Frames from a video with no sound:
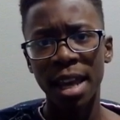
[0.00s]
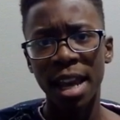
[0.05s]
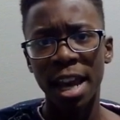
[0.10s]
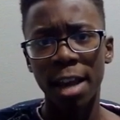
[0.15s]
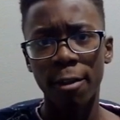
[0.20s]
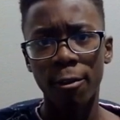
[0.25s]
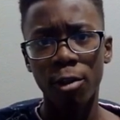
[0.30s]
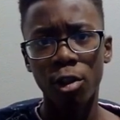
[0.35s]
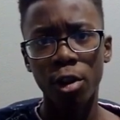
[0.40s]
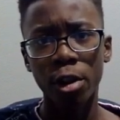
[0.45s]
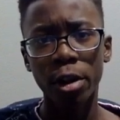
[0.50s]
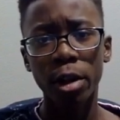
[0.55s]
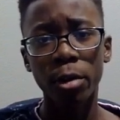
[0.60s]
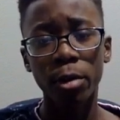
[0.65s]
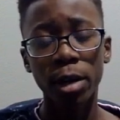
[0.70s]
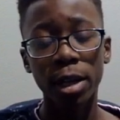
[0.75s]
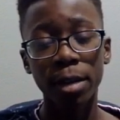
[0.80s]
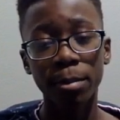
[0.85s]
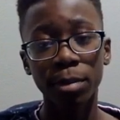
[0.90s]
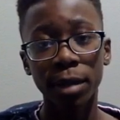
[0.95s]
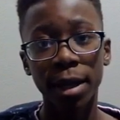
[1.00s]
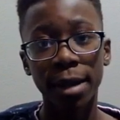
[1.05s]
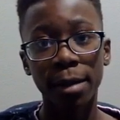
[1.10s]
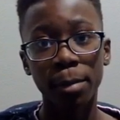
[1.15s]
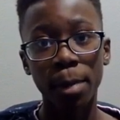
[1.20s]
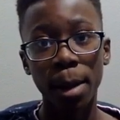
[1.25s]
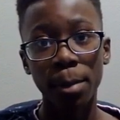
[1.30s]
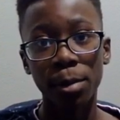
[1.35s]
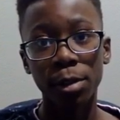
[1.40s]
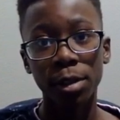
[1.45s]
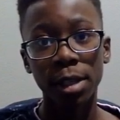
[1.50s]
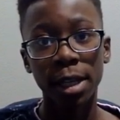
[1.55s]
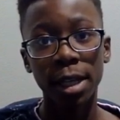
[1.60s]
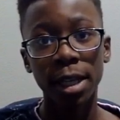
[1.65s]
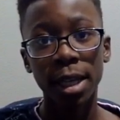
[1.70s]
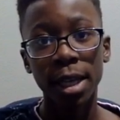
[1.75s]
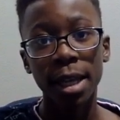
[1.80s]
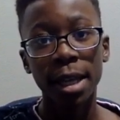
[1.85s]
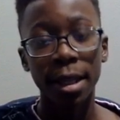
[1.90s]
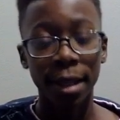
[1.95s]
And if they're going to play in the Premier League,
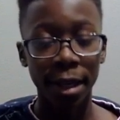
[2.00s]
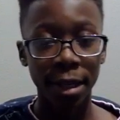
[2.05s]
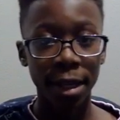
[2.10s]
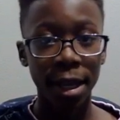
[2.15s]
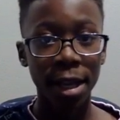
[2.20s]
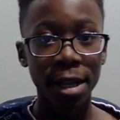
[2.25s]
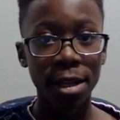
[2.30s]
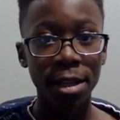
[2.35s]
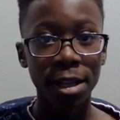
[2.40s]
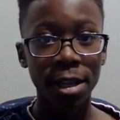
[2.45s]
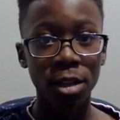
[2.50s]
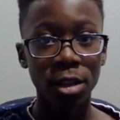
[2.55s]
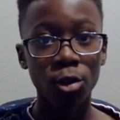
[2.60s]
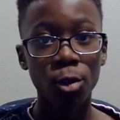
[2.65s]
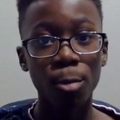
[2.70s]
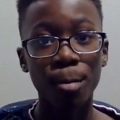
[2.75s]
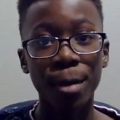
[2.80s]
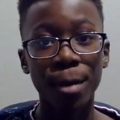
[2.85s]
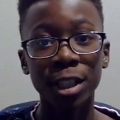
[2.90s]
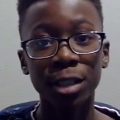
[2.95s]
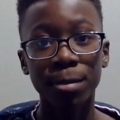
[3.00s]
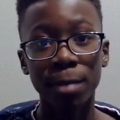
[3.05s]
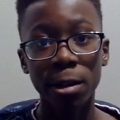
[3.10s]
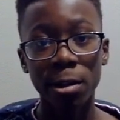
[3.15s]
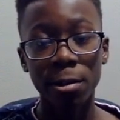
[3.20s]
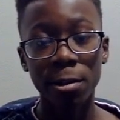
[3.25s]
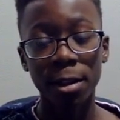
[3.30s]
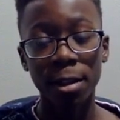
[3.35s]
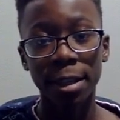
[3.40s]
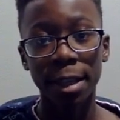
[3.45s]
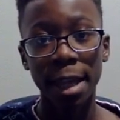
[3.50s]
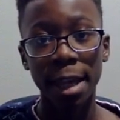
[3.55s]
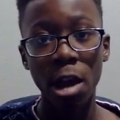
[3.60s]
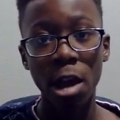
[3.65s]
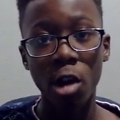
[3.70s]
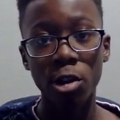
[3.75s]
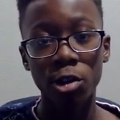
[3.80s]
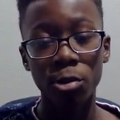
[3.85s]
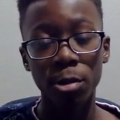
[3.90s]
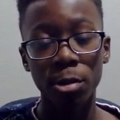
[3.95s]
then they need to do much better than they
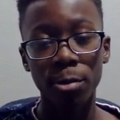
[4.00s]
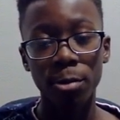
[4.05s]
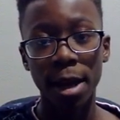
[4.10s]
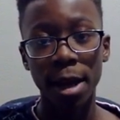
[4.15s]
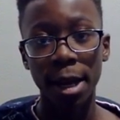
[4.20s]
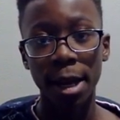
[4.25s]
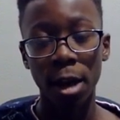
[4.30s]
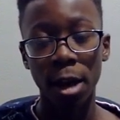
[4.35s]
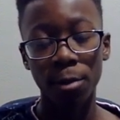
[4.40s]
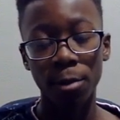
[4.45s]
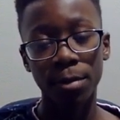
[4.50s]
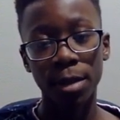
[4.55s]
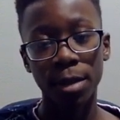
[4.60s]
are doing right now.